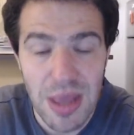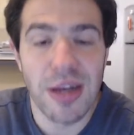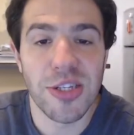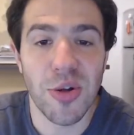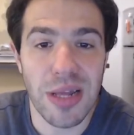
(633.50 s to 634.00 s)

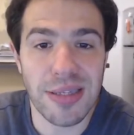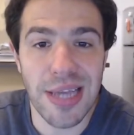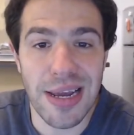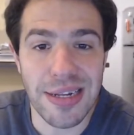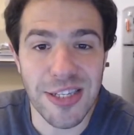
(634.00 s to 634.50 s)
So let's
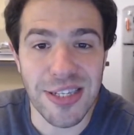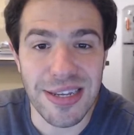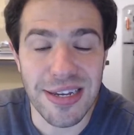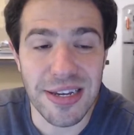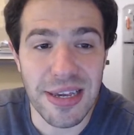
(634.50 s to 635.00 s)
say it's
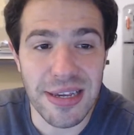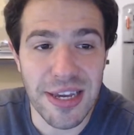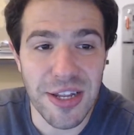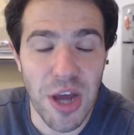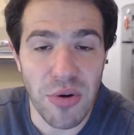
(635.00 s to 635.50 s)

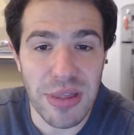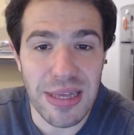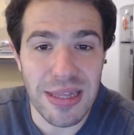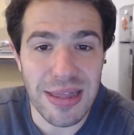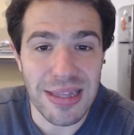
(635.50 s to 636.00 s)

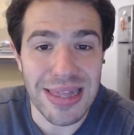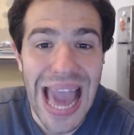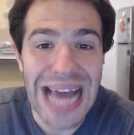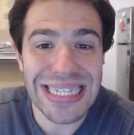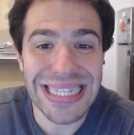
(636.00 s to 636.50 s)
the
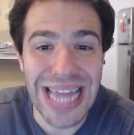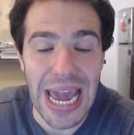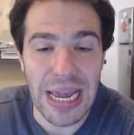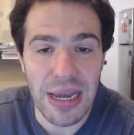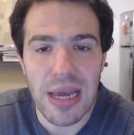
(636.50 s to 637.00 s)
last
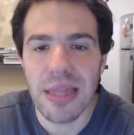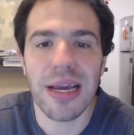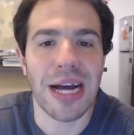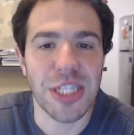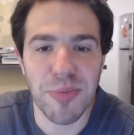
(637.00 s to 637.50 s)
day the
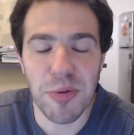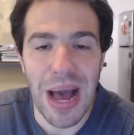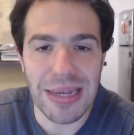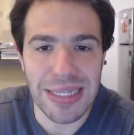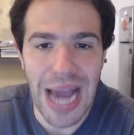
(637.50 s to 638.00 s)
customer
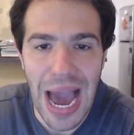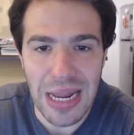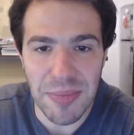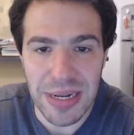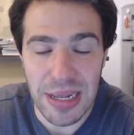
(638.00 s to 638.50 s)
buys the
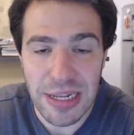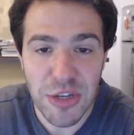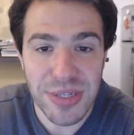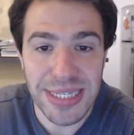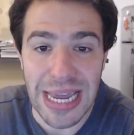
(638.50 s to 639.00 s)
item, and
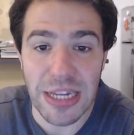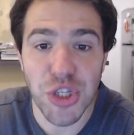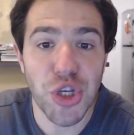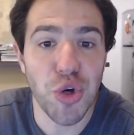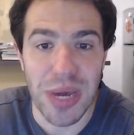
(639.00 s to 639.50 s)
you say in
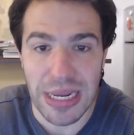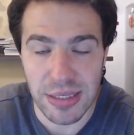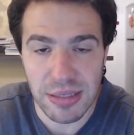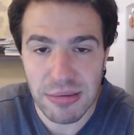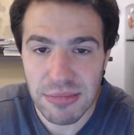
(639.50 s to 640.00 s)
2
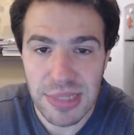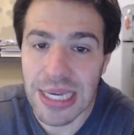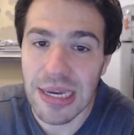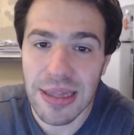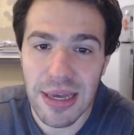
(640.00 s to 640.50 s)
weeks.
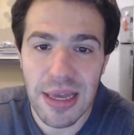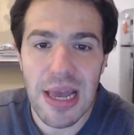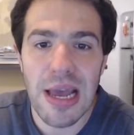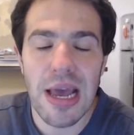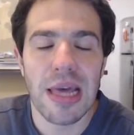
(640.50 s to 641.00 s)

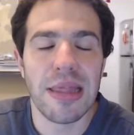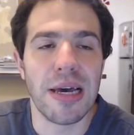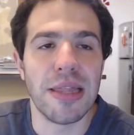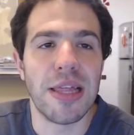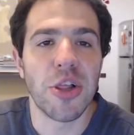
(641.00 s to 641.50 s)

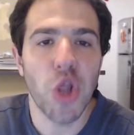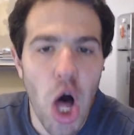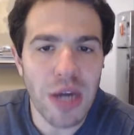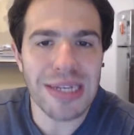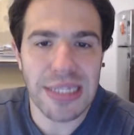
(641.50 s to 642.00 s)
The
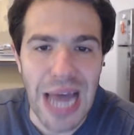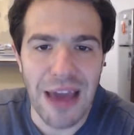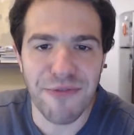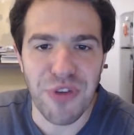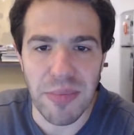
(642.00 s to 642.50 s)
longest
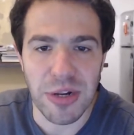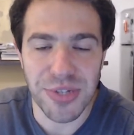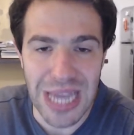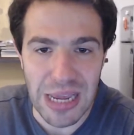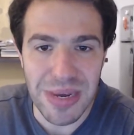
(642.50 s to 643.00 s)
time frame it'll
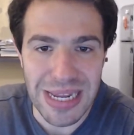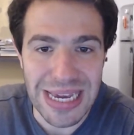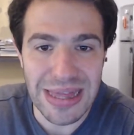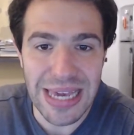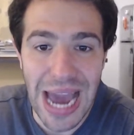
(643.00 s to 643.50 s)
take me to
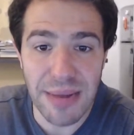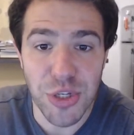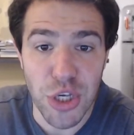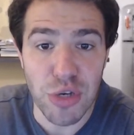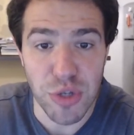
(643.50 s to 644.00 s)
get the item
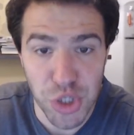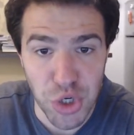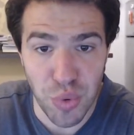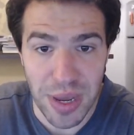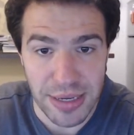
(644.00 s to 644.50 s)
to you is
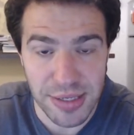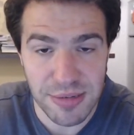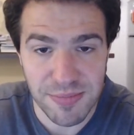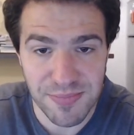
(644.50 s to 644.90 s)
2 weeks.